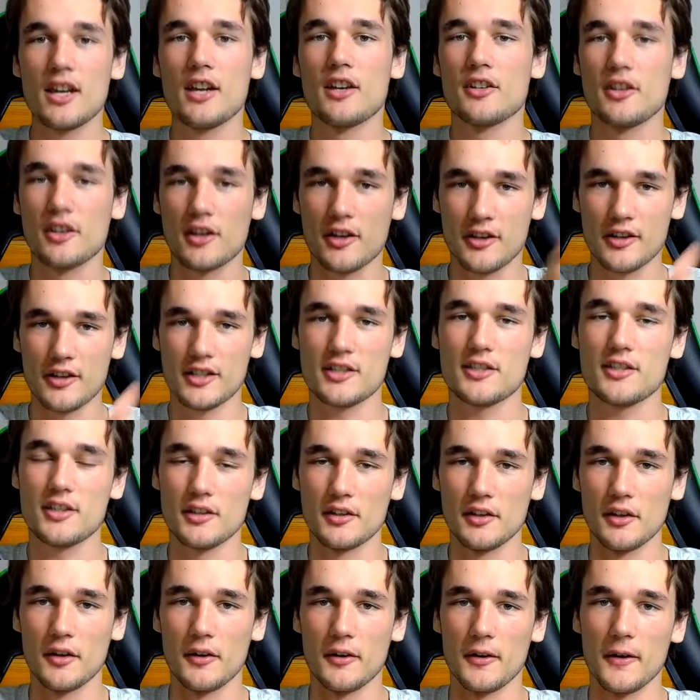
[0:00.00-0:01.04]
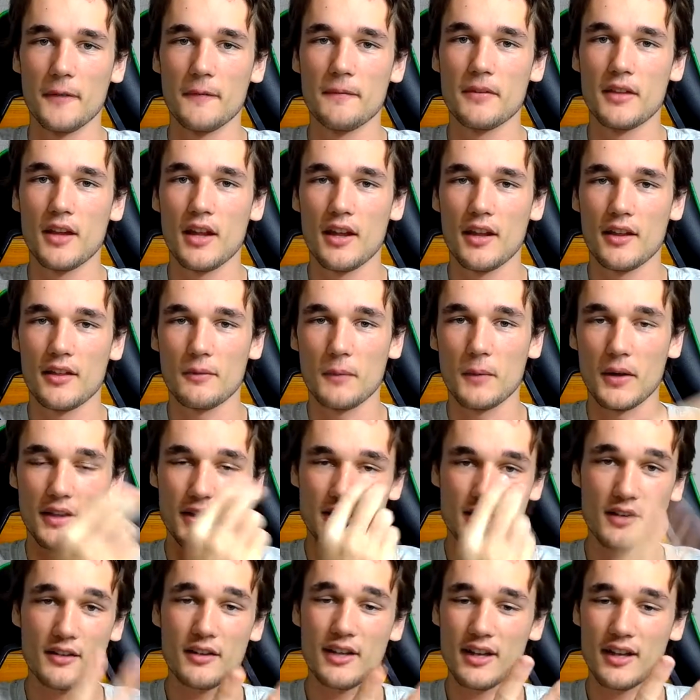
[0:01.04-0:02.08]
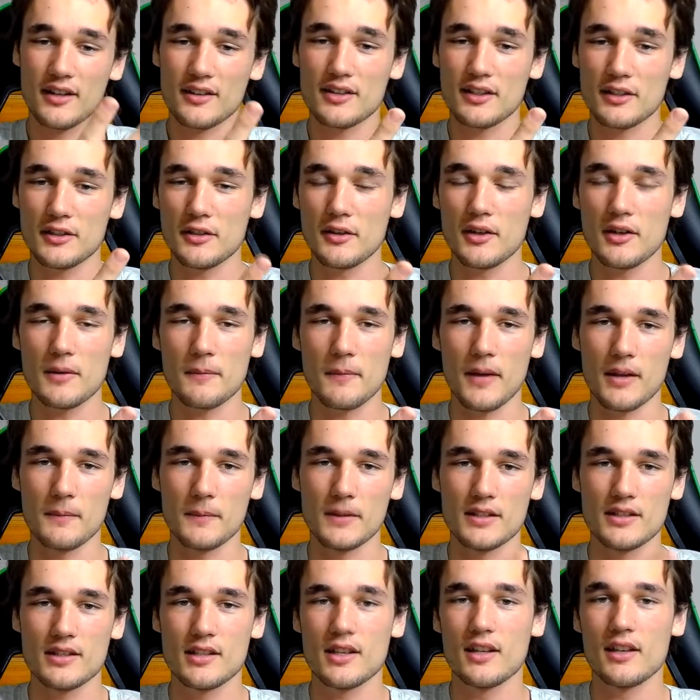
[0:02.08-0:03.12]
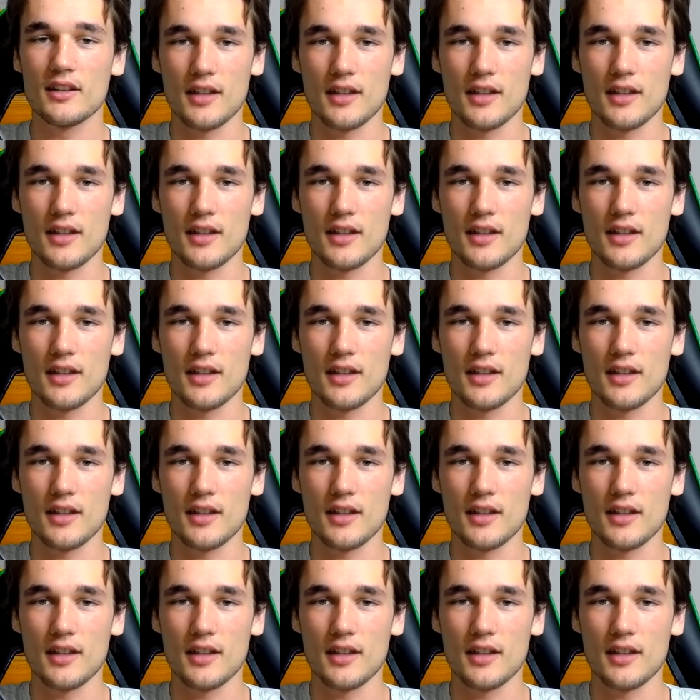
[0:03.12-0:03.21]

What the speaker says: to Christian law, where there's only actually 2 commandments.